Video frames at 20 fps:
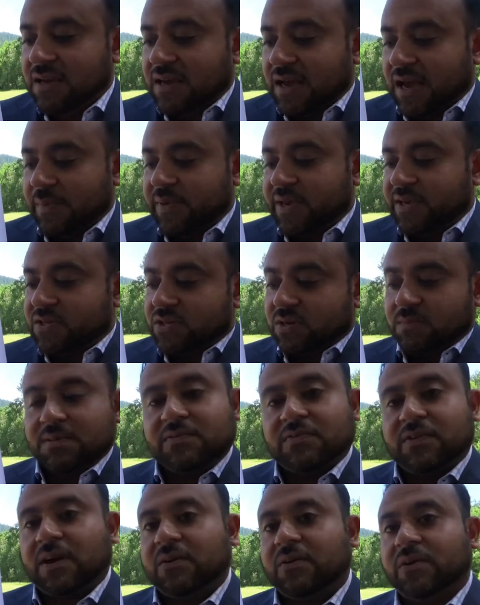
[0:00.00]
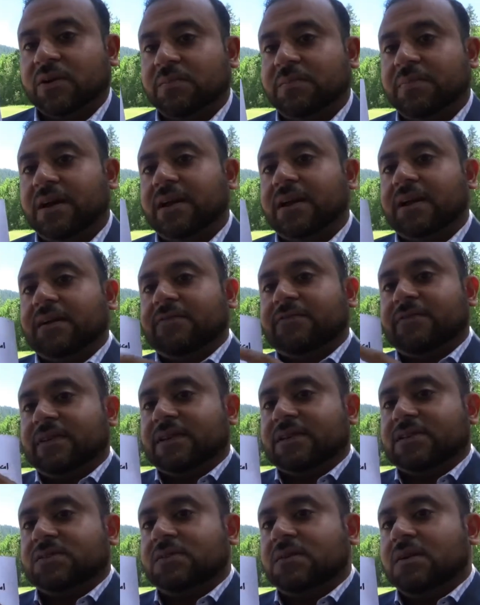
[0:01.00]
I make sure before I go to bed, I
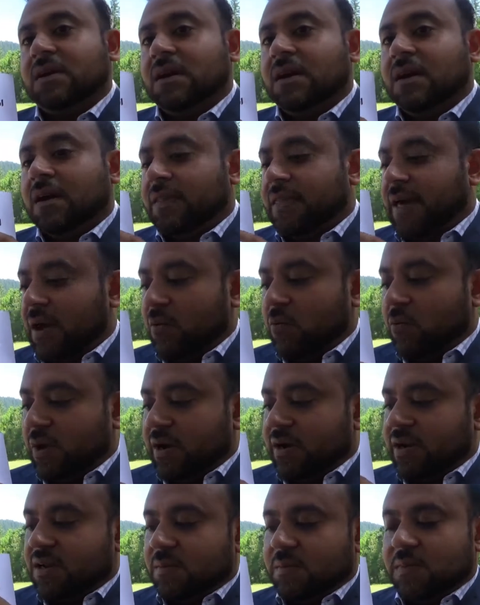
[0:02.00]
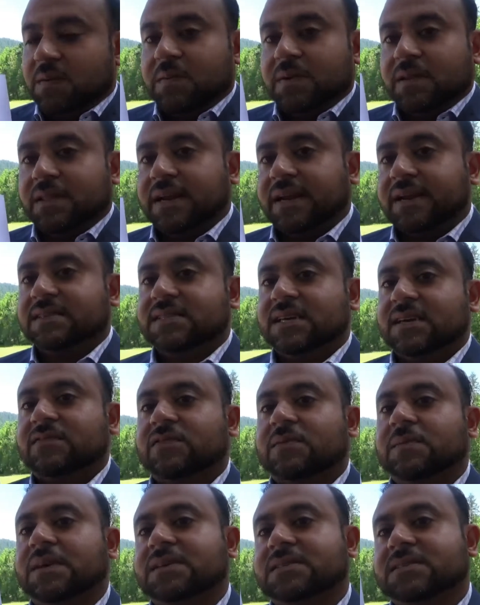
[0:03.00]
finish that one commitment that I set
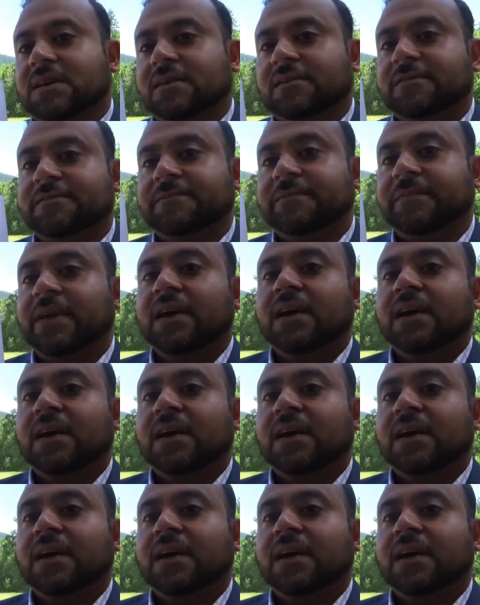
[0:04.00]
for myself.